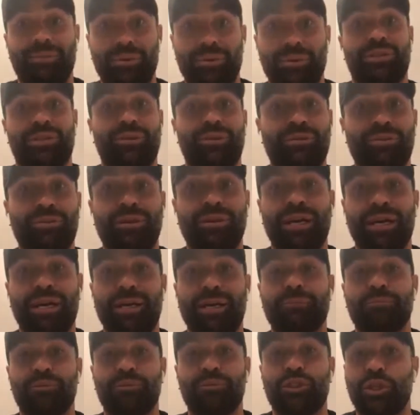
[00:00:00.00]
that were
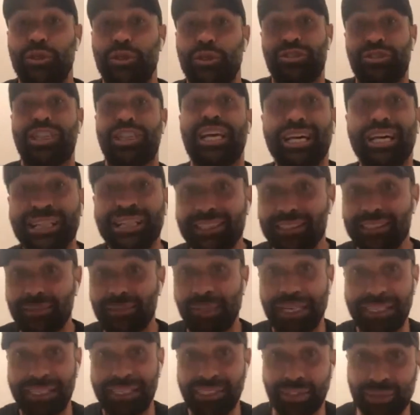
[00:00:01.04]
certain starters
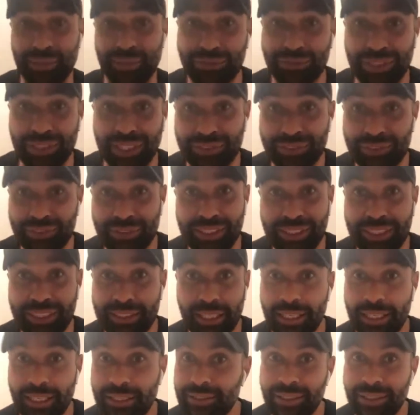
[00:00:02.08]
back in the old Frank Farina
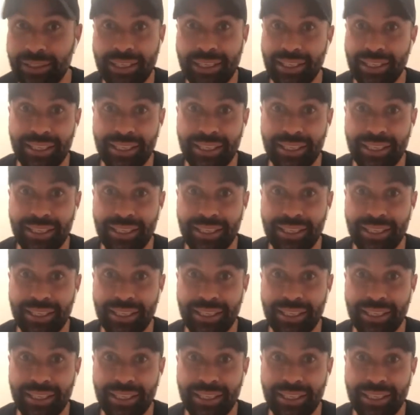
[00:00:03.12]
days,